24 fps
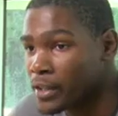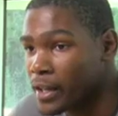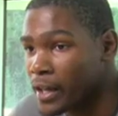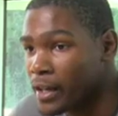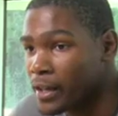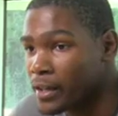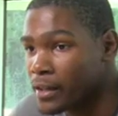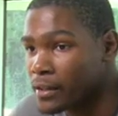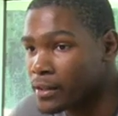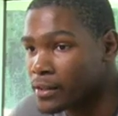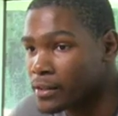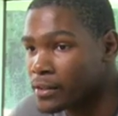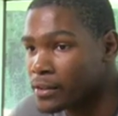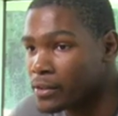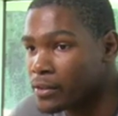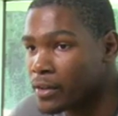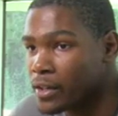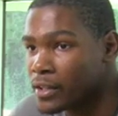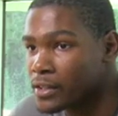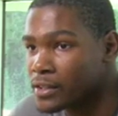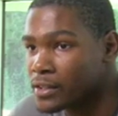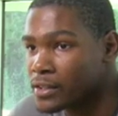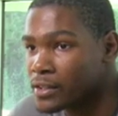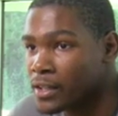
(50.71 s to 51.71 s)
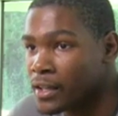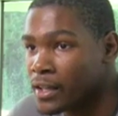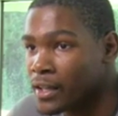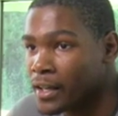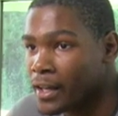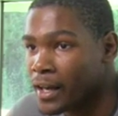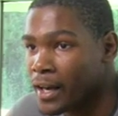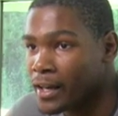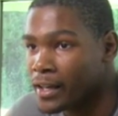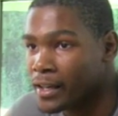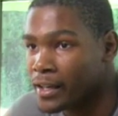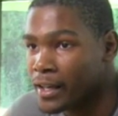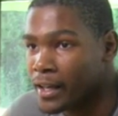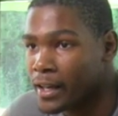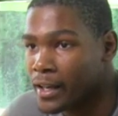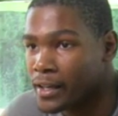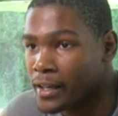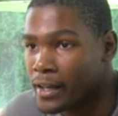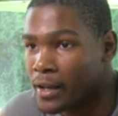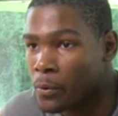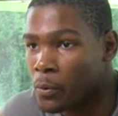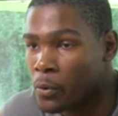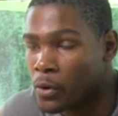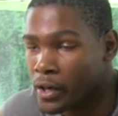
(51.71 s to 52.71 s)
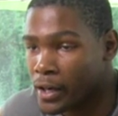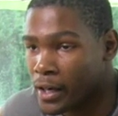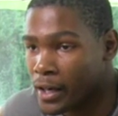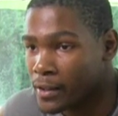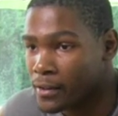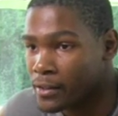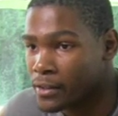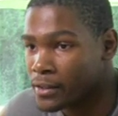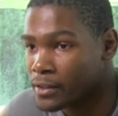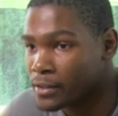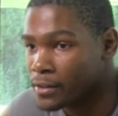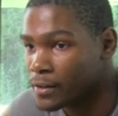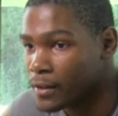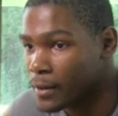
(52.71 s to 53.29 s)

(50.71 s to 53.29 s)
at, and I just kind of gained that work ethic.